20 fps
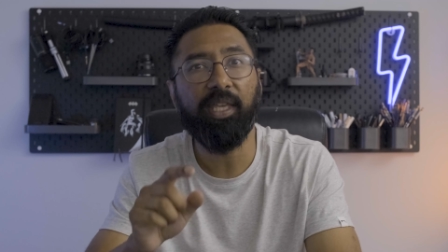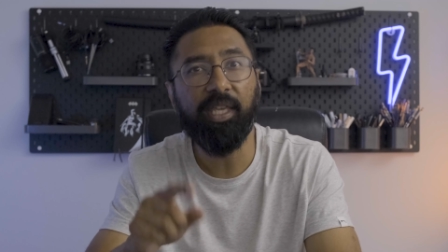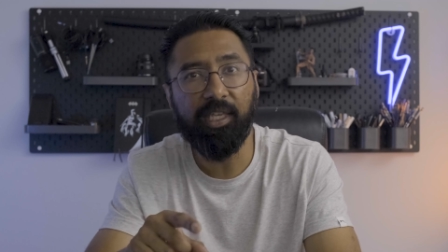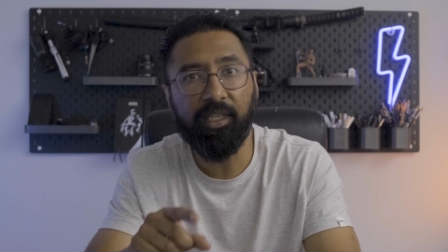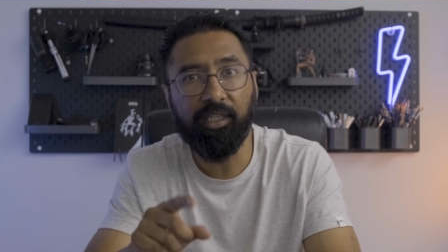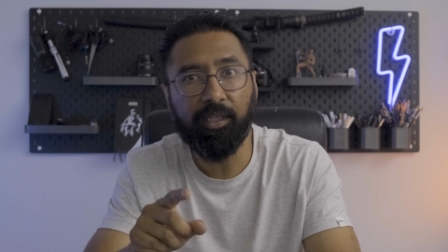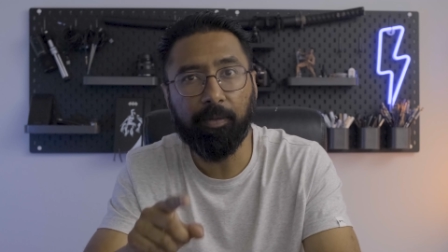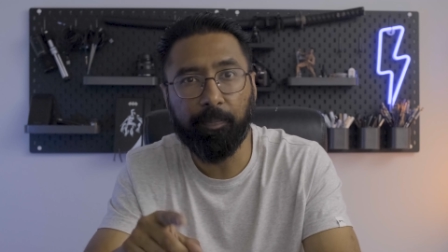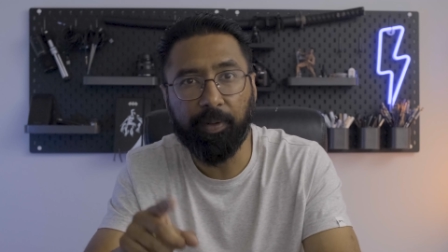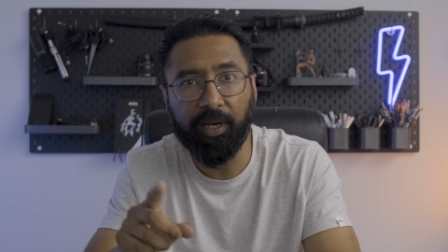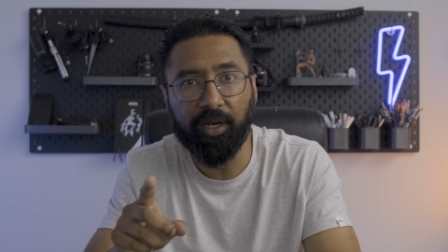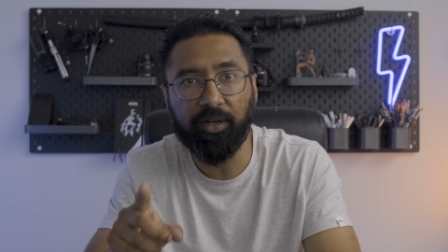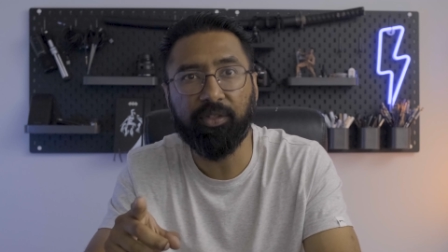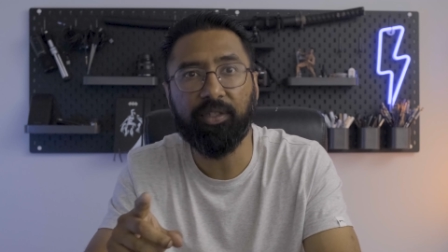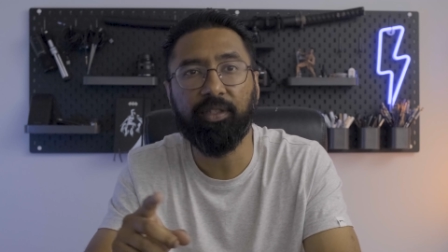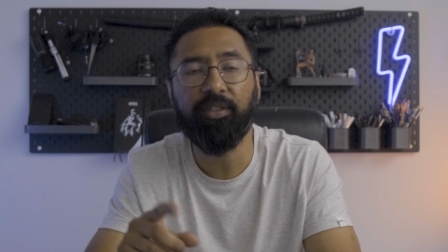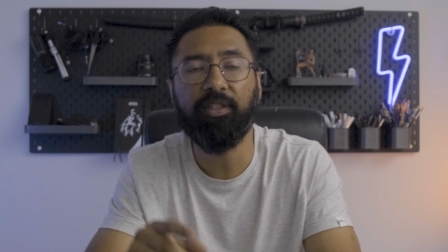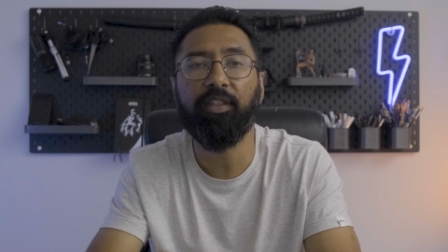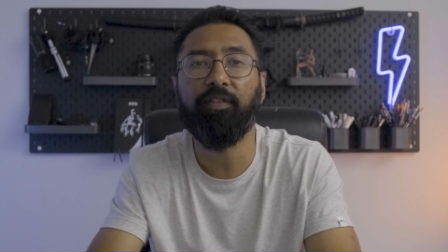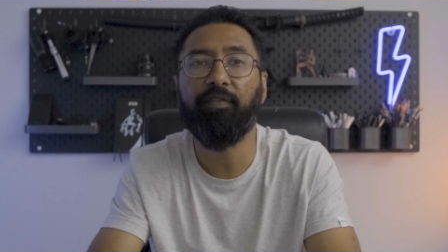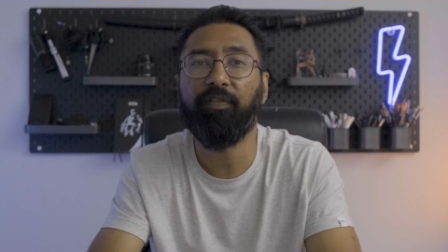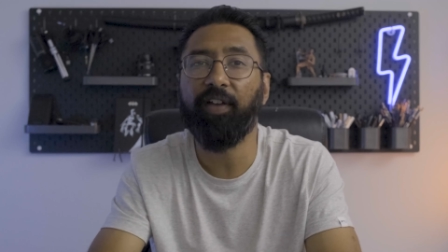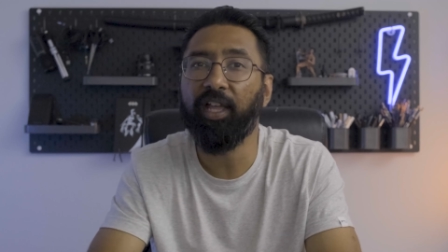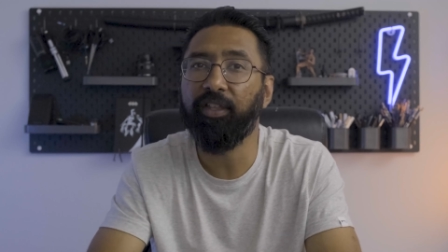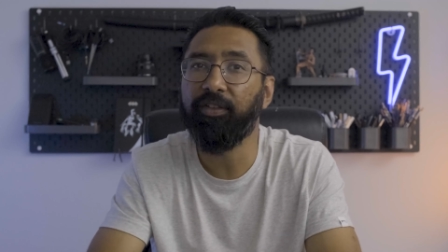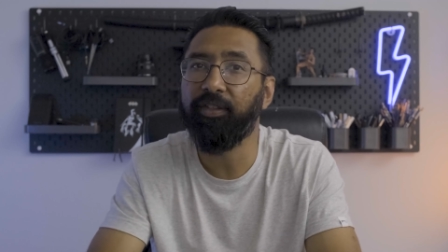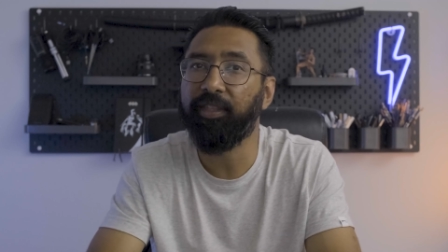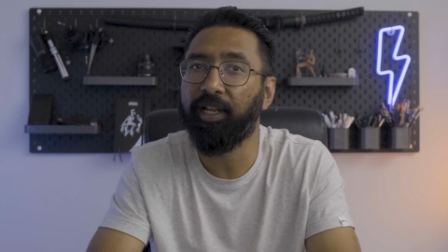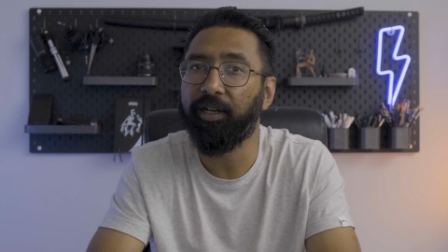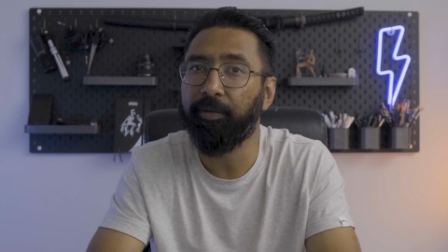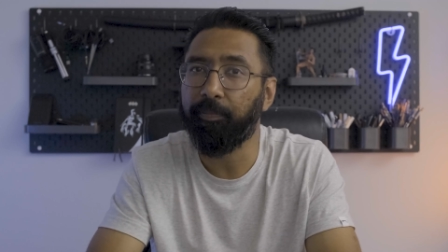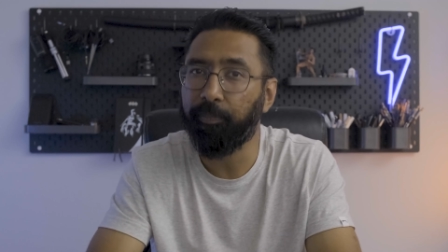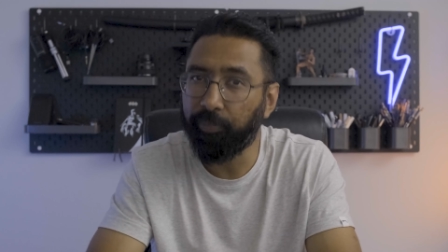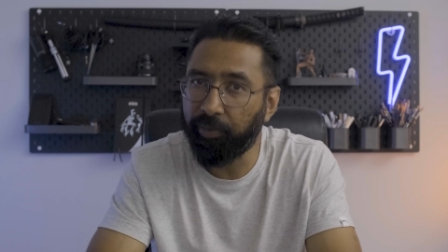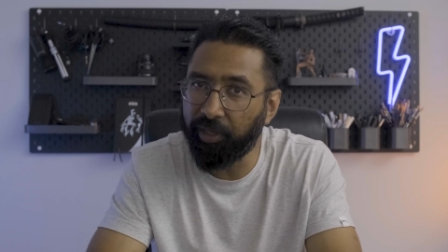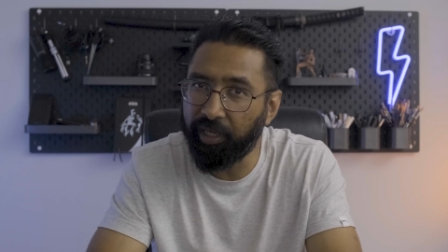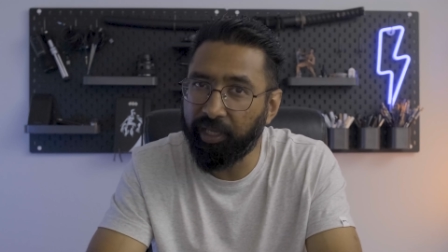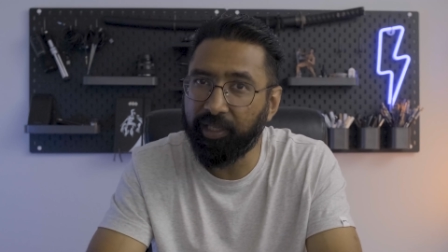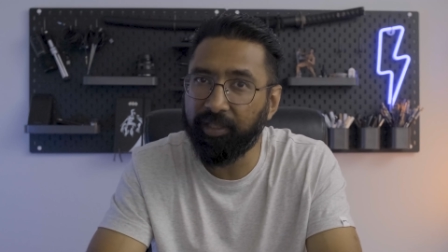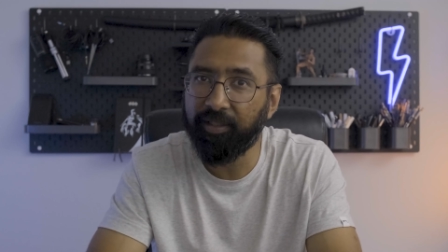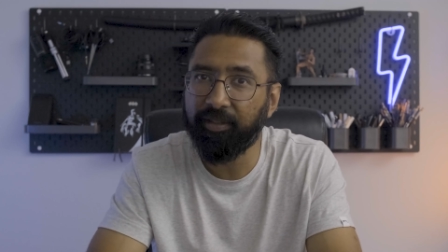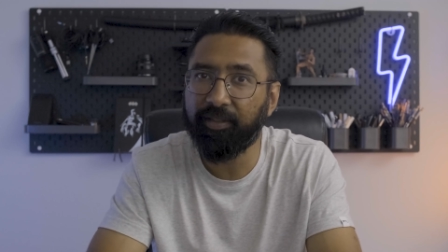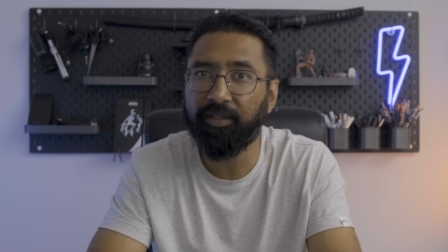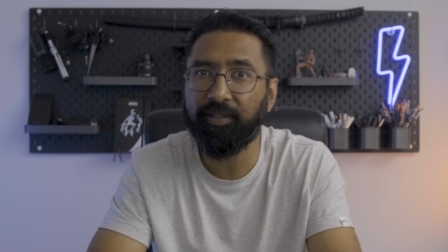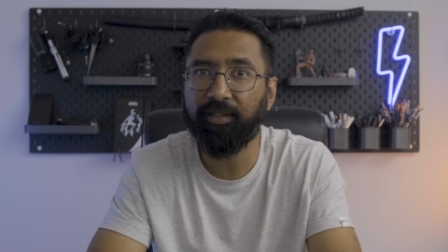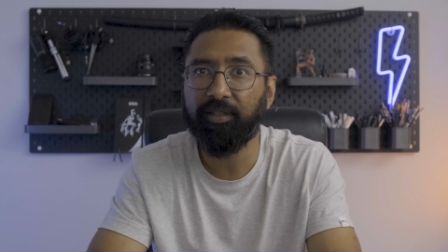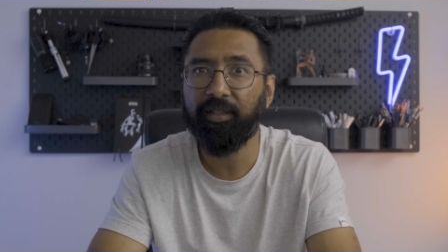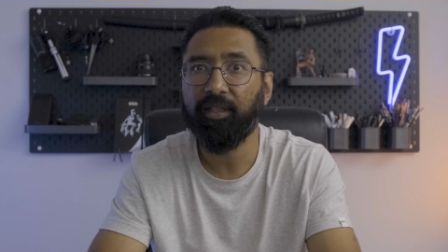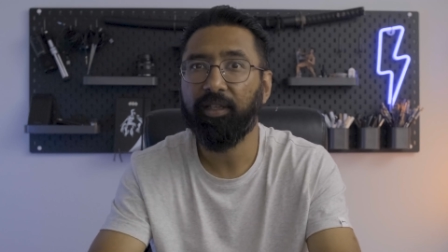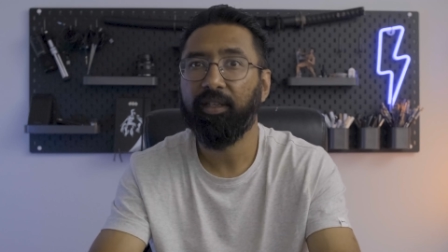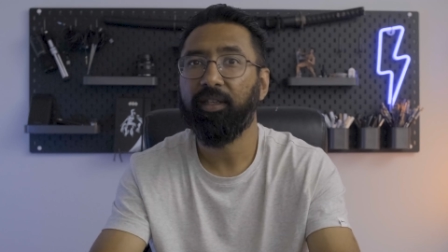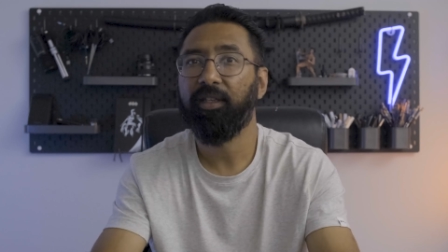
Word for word: in comparison to the value that it brings,